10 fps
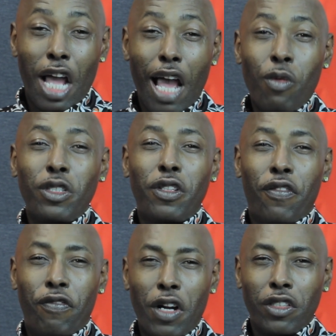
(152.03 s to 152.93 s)
I was the
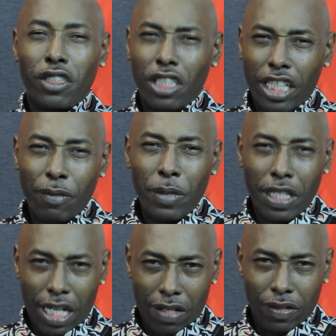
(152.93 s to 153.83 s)
first, look at me
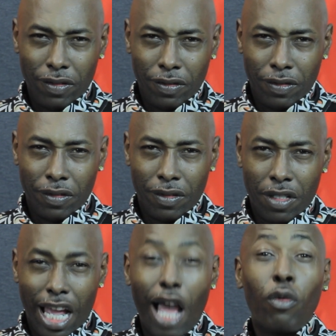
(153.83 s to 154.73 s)
now,
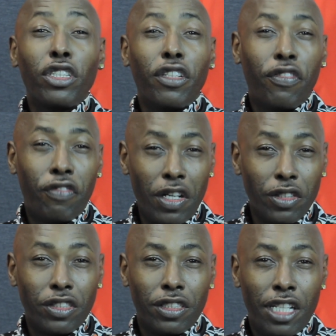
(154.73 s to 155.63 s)
I was the
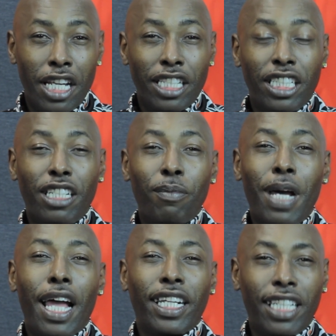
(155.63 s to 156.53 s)
first to
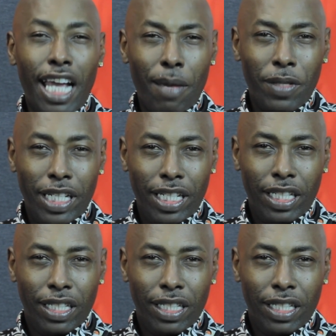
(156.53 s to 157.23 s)
combine comedy,